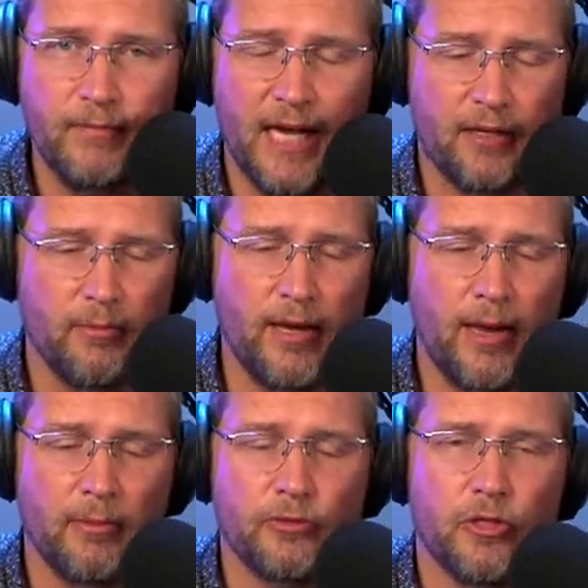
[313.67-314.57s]
and to be
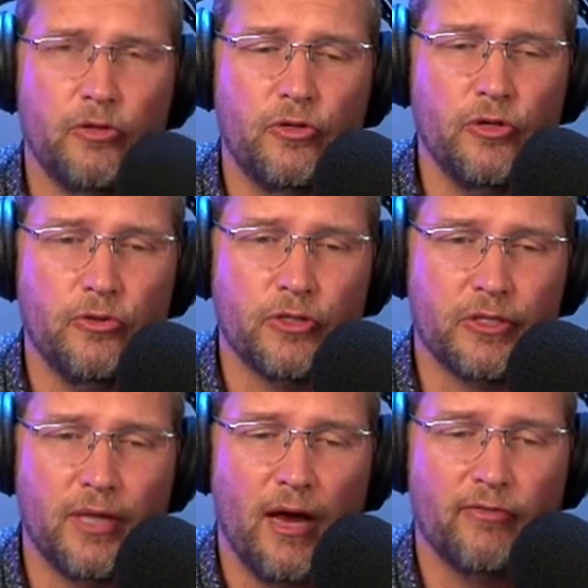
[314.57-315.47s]
able to do
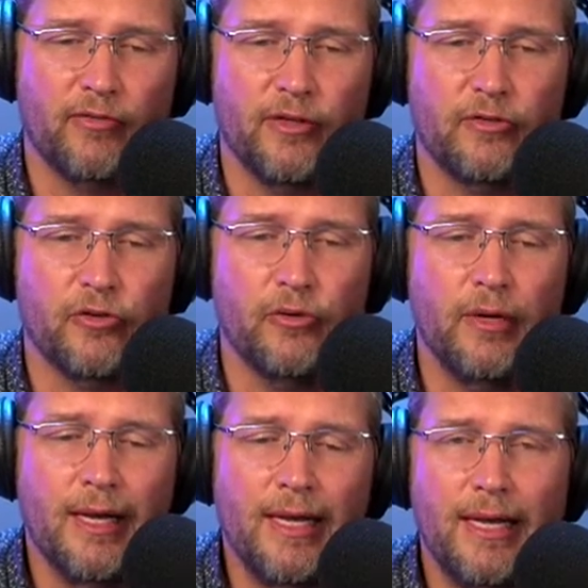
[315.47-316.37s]
stuff and to
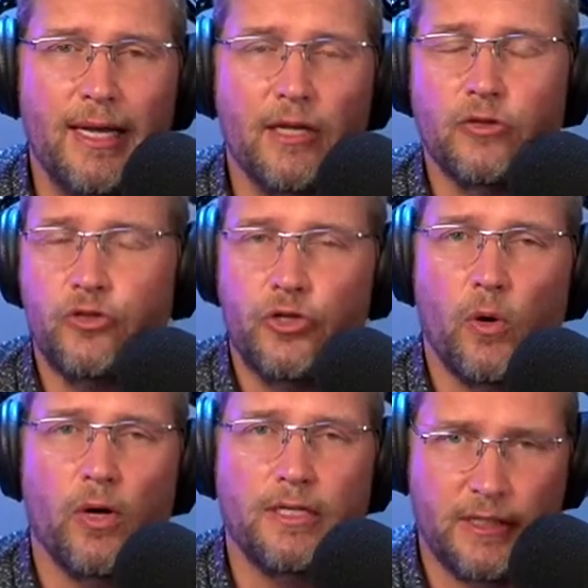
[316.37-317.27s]

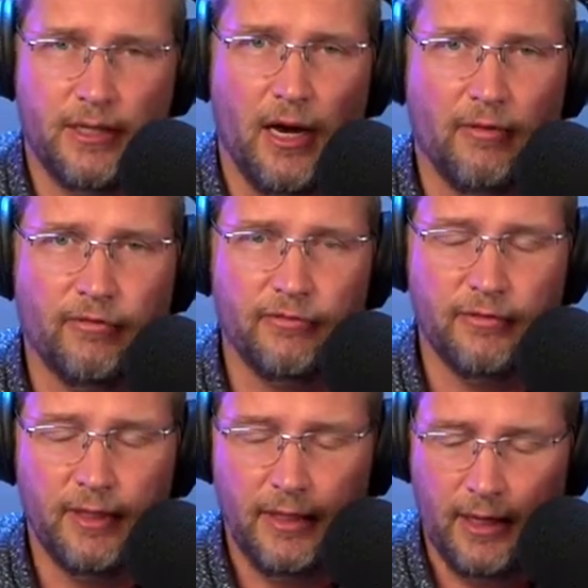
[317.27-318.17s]
enjoy stuff.